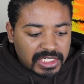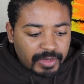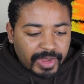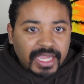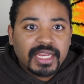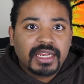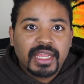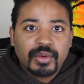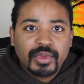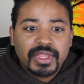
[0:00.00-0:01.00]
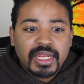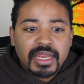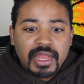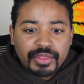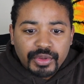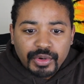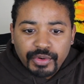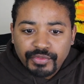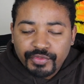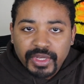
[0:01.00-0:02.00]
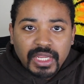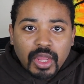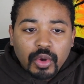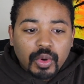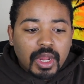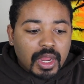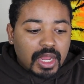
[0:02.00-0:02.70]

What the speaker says: and I'm back at it again with another video.